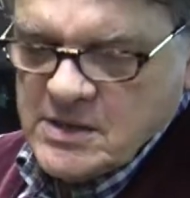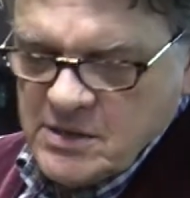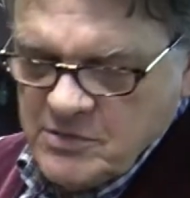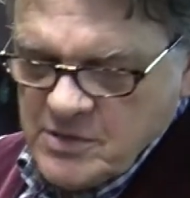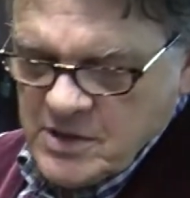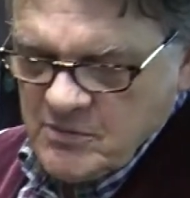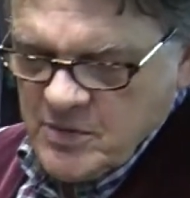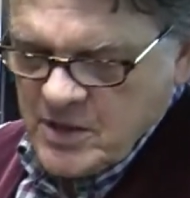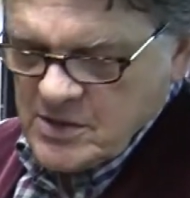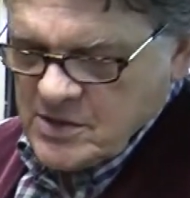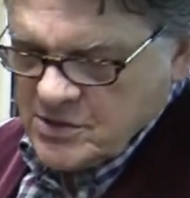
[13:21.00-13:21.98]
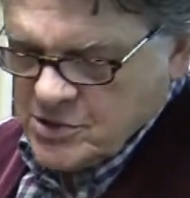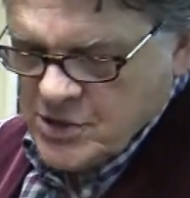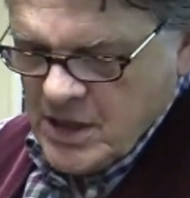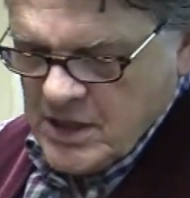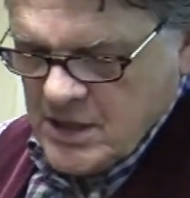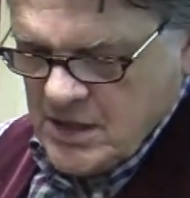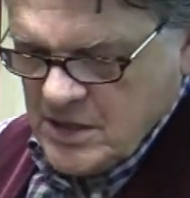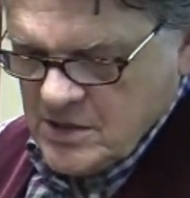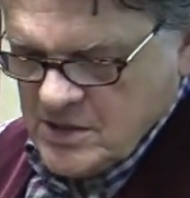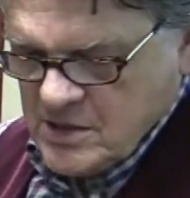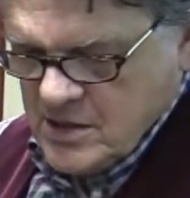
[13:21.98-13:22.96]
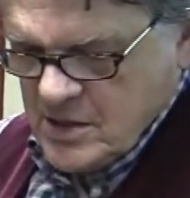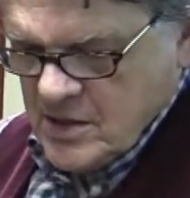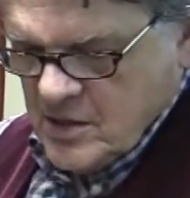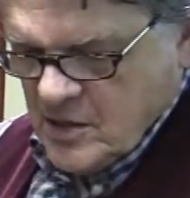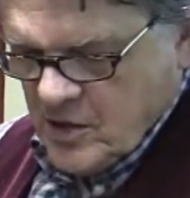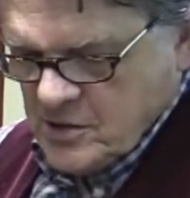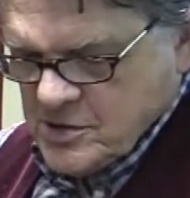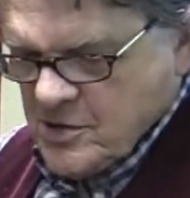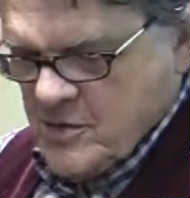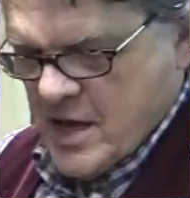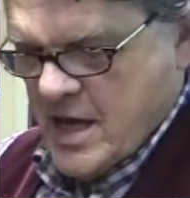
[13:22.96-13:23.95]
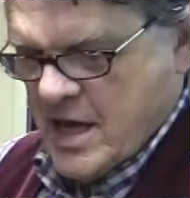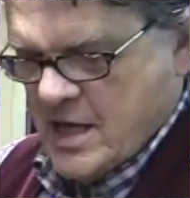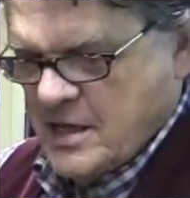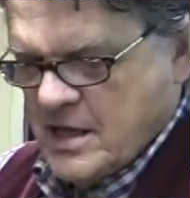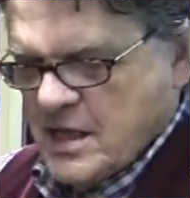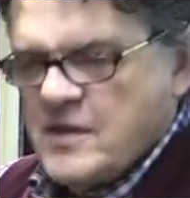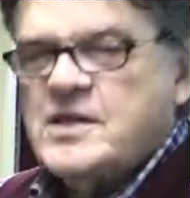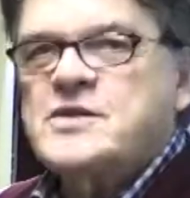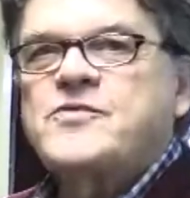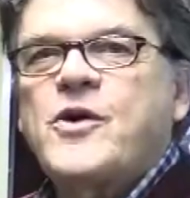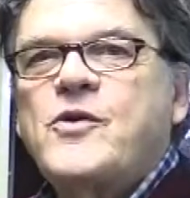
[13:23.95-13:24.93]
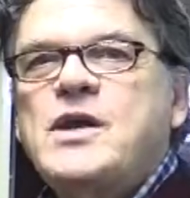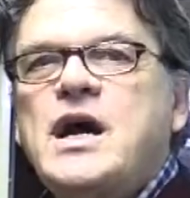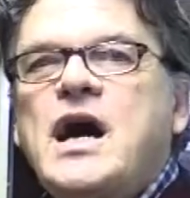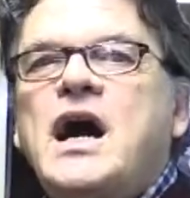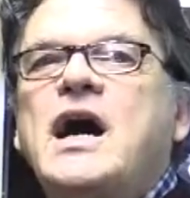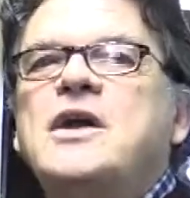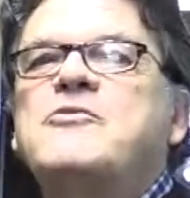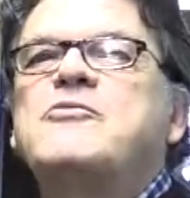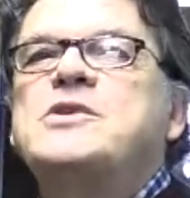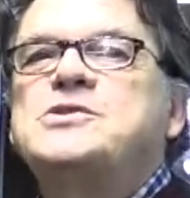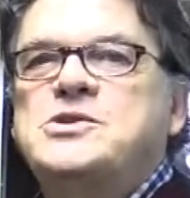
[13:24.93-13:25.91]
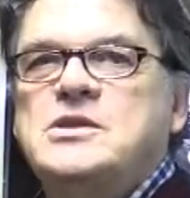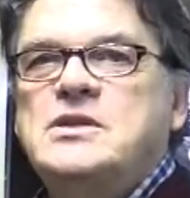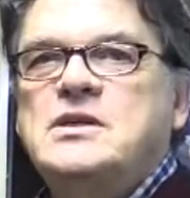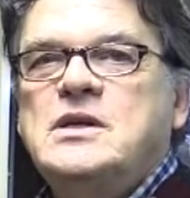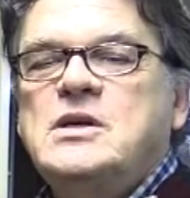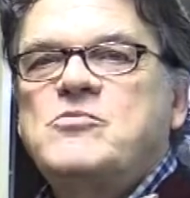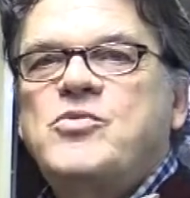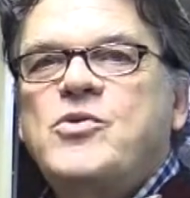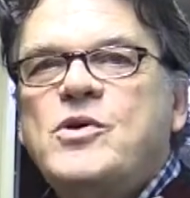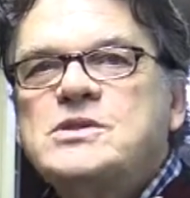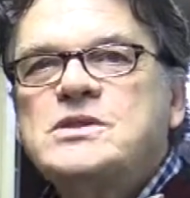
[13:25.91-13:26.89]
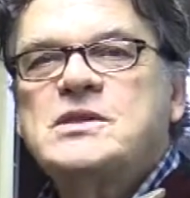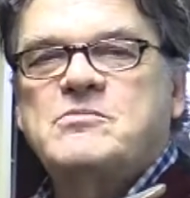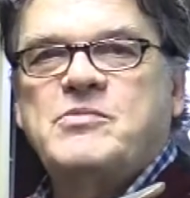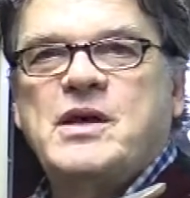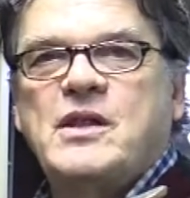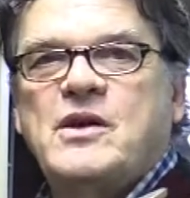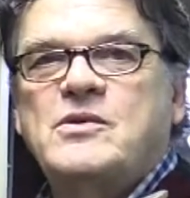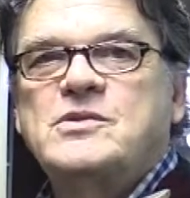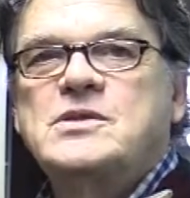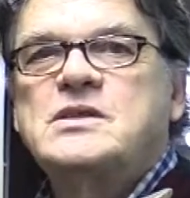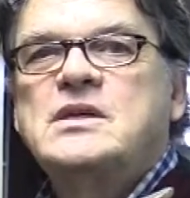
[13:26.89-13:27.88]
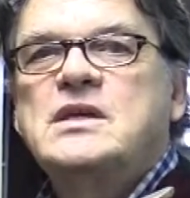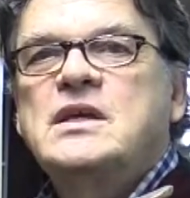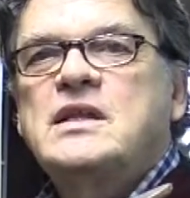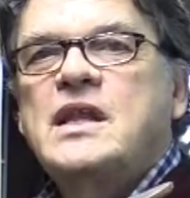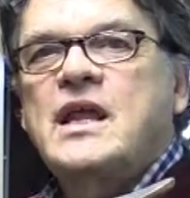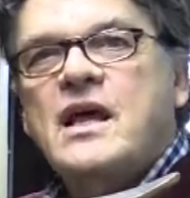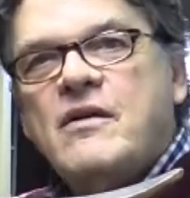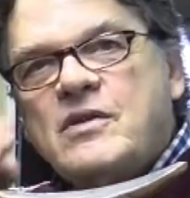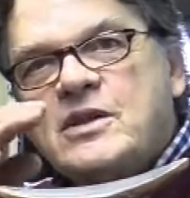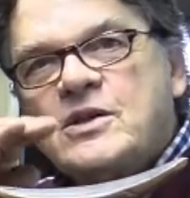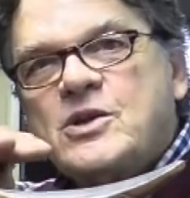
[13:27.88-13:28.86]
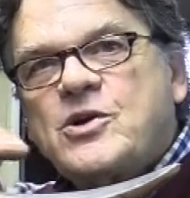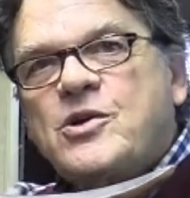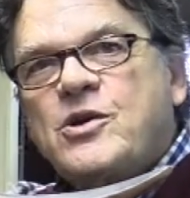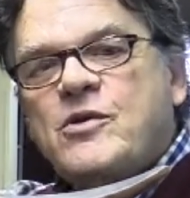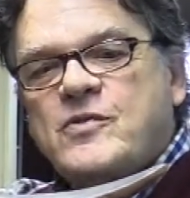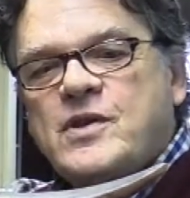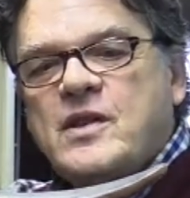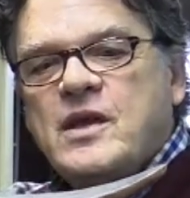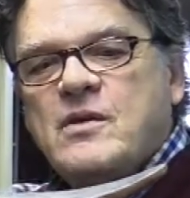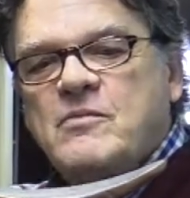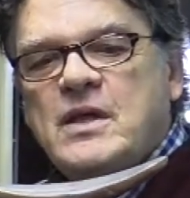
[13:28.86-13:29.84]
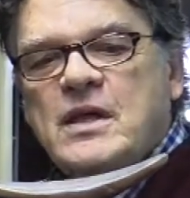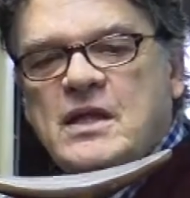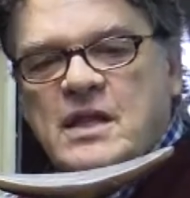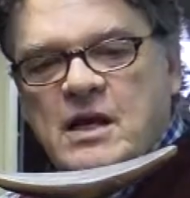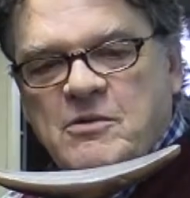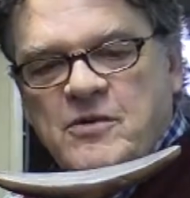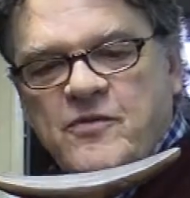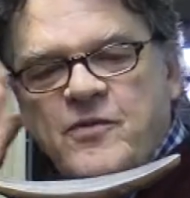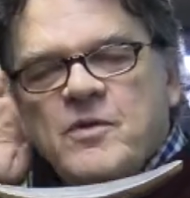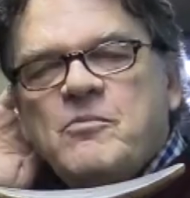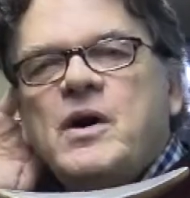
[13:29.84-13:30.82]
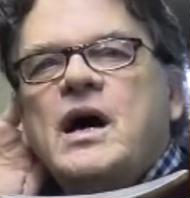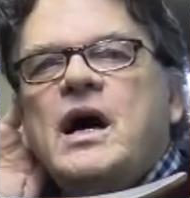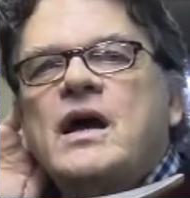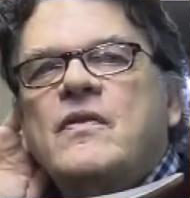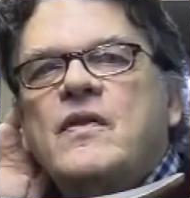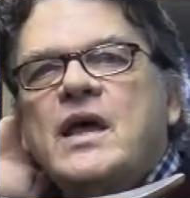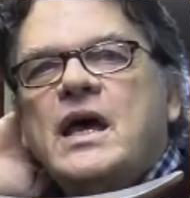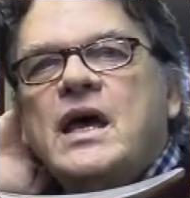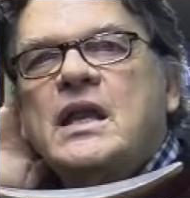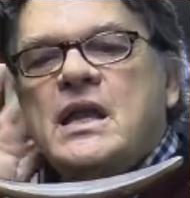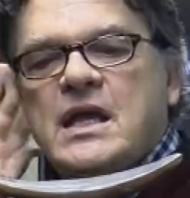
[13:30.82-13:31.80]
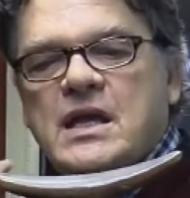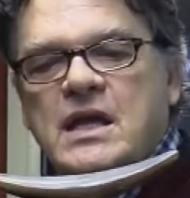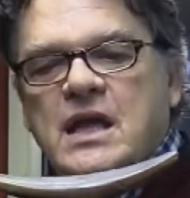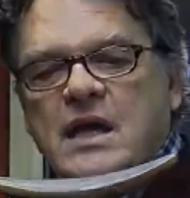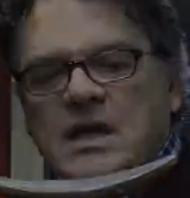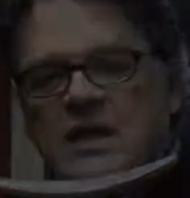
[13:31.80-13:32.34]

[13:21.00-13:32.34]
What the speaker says: interesting because the Chinese also had these very hard, rigid porcelain pillows that have a little curve to them that would fit behind the head and neck.